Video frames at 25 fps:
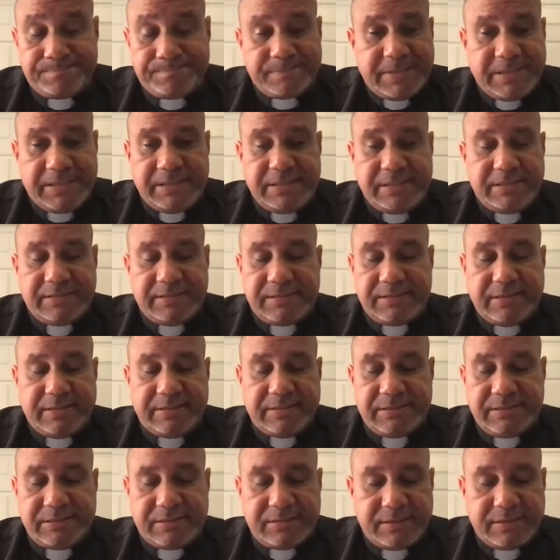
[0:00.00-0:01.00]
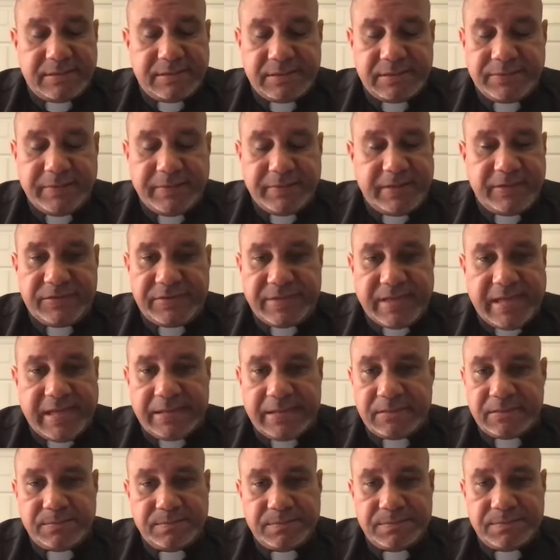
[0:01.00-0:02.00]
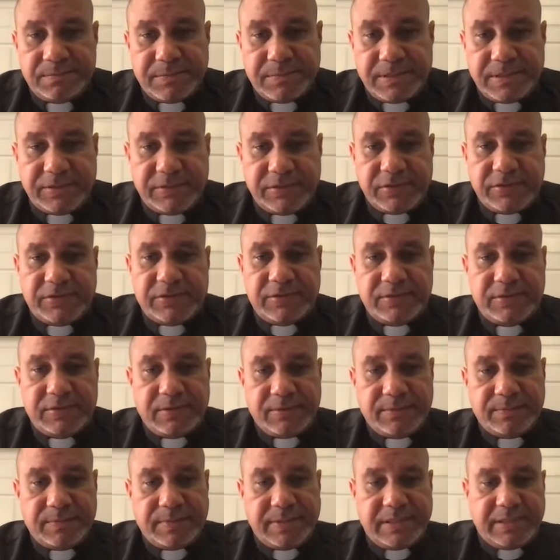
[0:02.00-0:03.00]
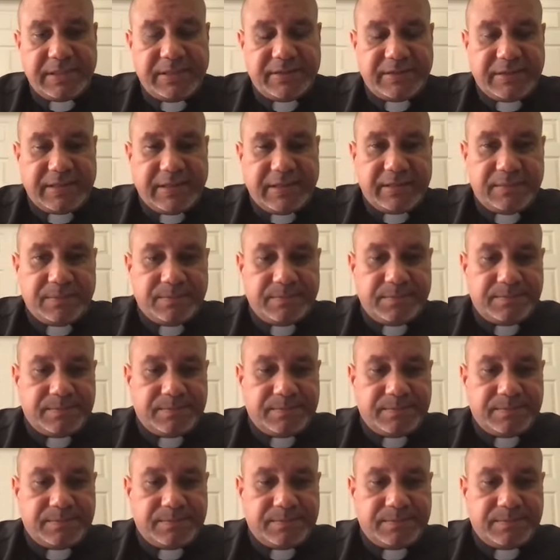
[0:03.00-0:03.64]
It's very sad. It's just completely sad.